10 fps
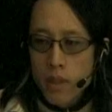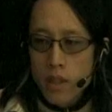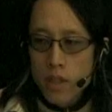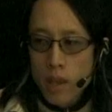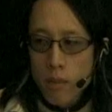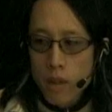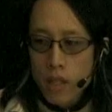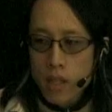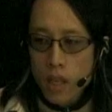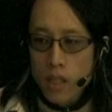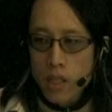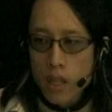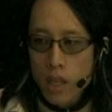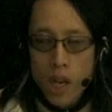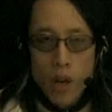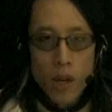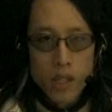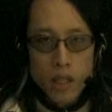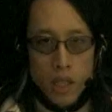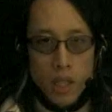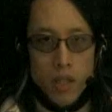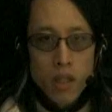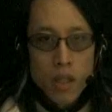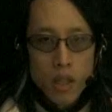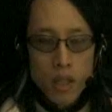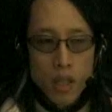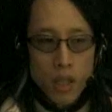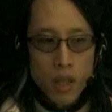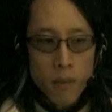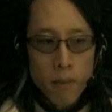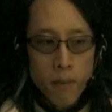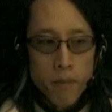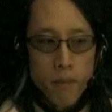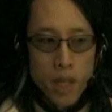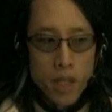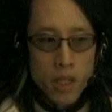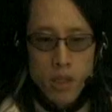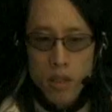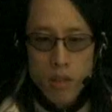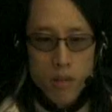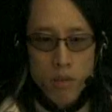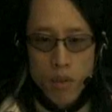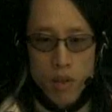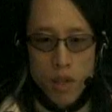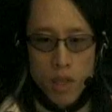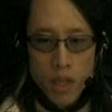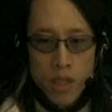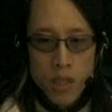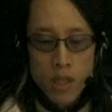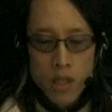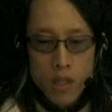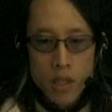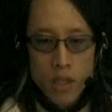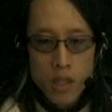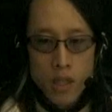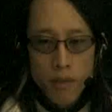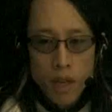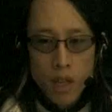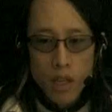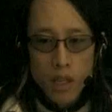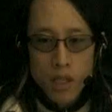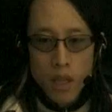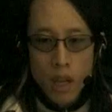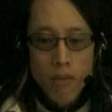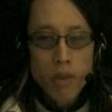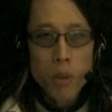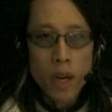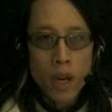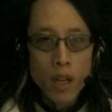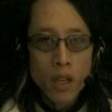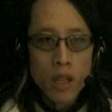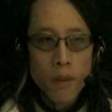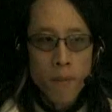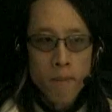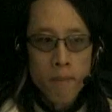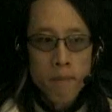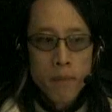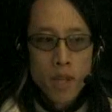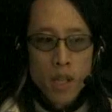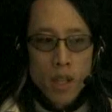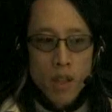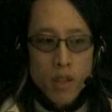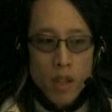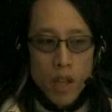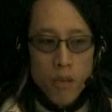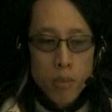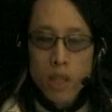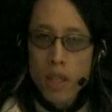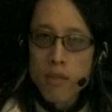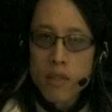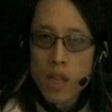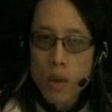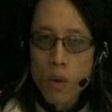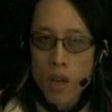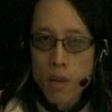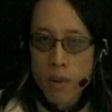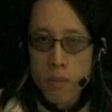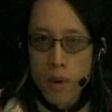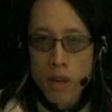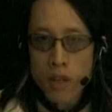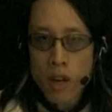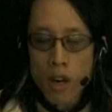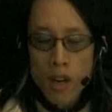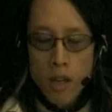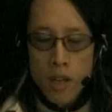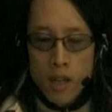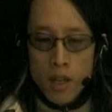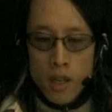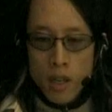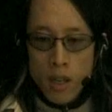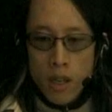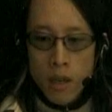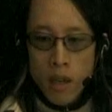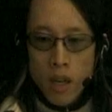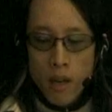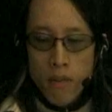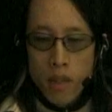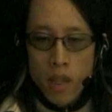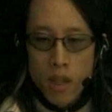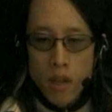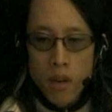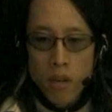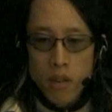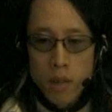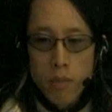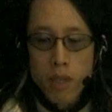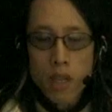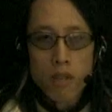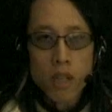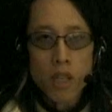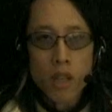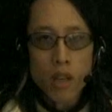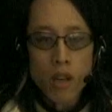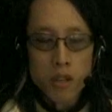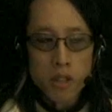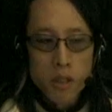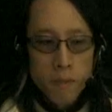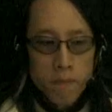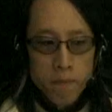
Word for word: the same things that I see now as a teacher, um, and just it's it's it's stuff that I, I see everywhere. Um, there's a lot of beliefs that go on about modern art, uh, and I feel that they're deeply ingrained in our culture